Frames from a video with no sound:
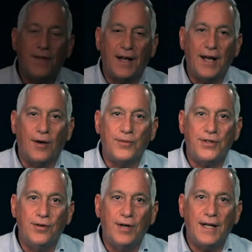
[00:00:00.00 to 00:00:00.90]
that helped
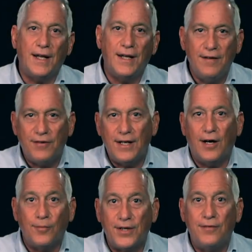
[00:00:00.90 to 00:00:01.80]
do it, and even
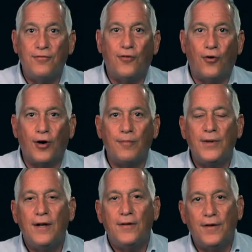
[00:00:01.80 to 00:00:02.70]
helped inform
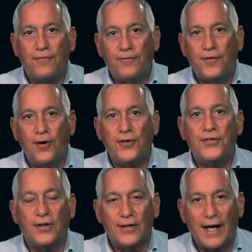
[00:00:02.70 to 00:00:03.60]
the
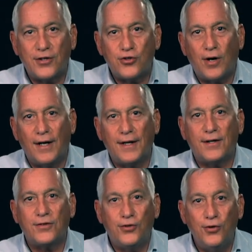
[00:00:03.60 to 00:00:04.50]
first electronic
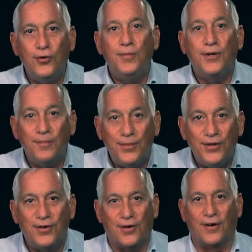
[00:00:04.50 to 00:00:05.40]
tube
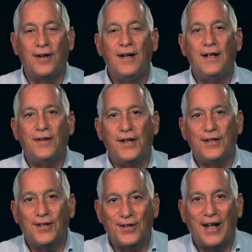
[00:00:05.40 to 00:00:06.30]
computer, the
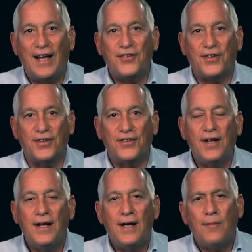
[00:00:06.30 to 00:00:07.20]
Colossus.
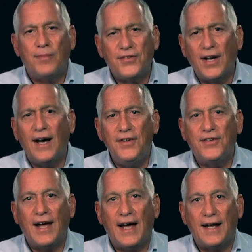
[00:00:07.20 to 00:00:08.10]
Besides
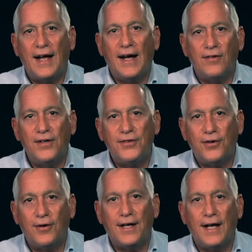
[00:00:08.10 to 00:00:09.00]
that, Alan
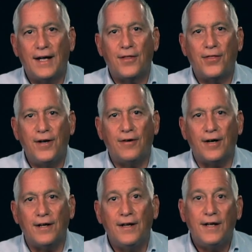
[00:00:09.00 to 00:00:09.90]
Turing had a
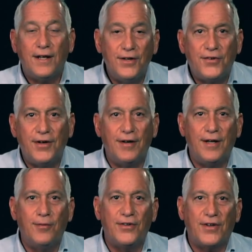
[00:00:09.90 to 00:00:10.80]
theory. His
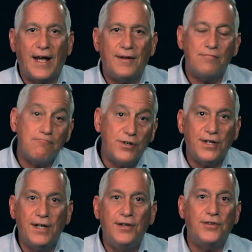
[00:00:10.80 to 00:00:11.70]
theory was that
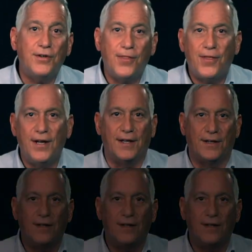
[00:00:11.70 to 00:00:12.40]
machines could think.